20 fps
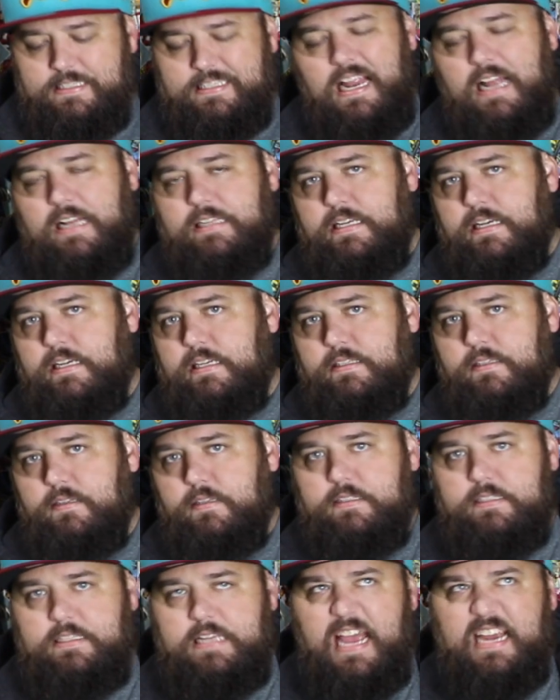not
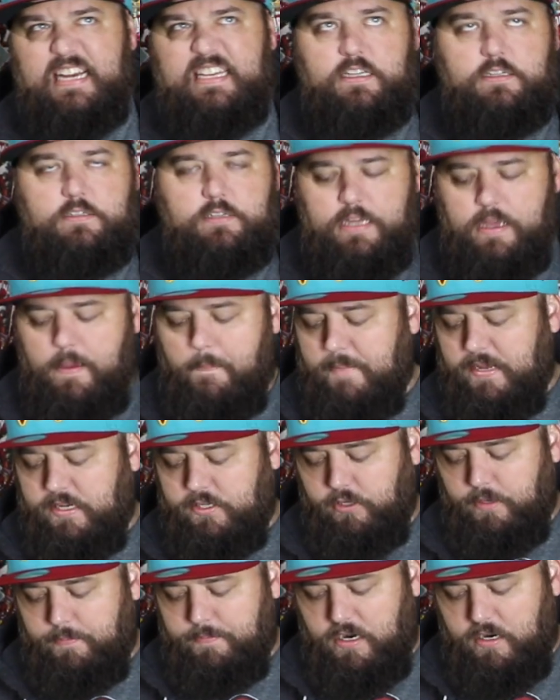technically a
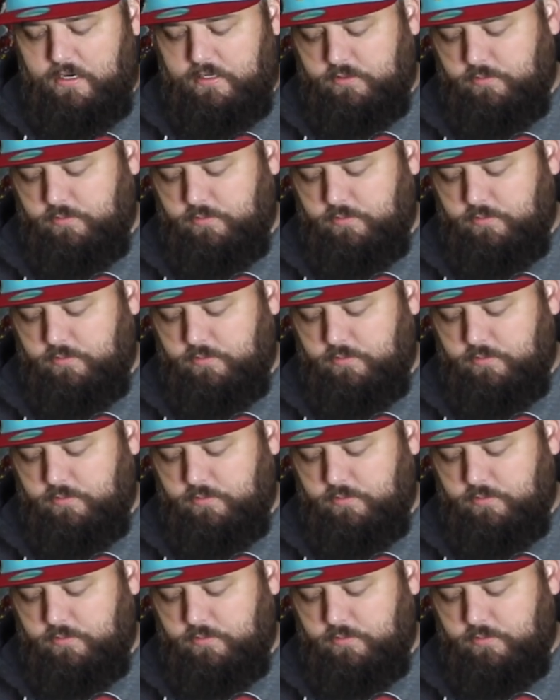mystery box.